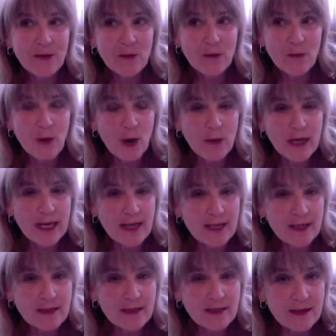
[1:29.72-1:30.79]
where we get
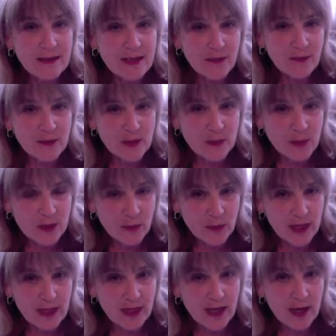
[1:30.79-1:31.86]
into the difference
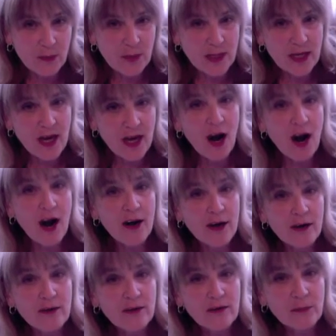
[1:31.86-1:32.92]
between a
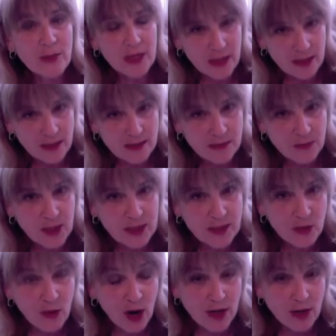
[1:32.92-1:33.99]
PR piece, because
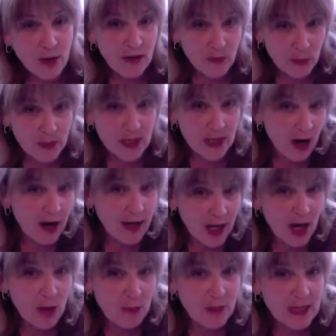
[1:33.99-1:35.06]
you have a PR
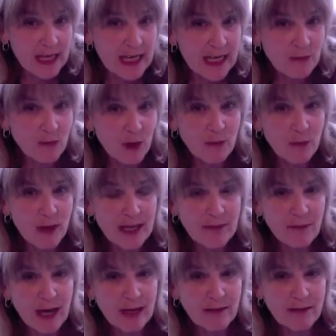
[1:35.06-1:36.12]
company, and one
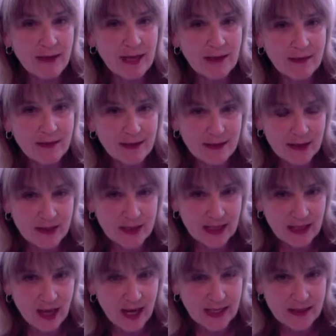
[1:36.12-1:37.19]
might think that there's
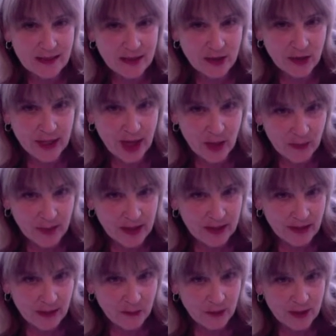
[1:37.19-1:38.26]
clients in your company
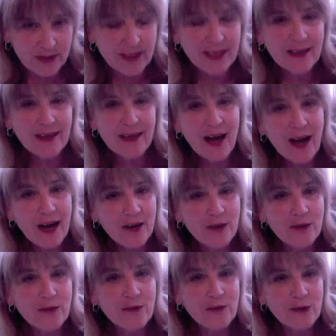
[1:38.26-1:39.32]
that would hire
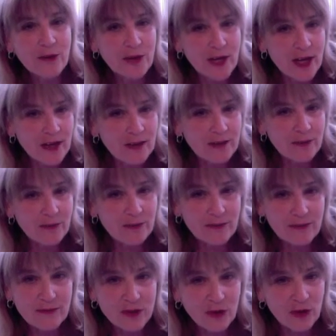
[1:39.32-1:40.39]
you to create a
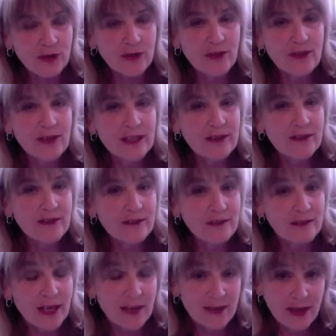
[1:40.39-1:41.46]
journal and
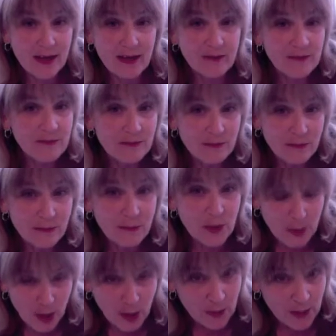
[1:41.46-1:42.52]
then
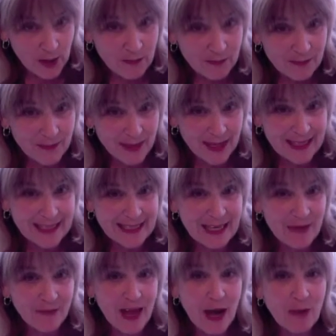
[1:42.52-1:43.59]
promote them. And
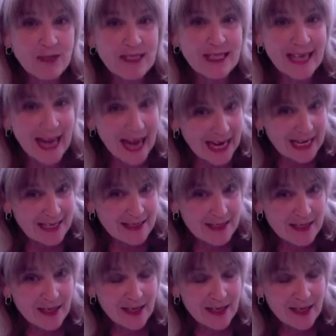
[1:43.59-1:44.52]
if that was the case,